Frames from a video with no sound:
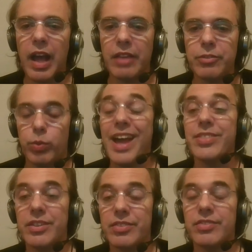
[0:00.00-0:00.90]
as we
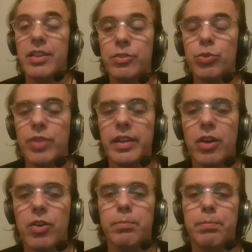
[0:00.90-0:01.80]
understand today,
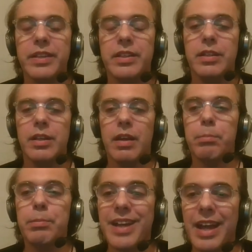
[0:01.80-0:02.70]
a company
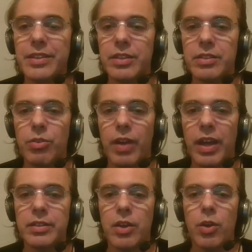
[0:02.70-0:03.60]
behind it, right?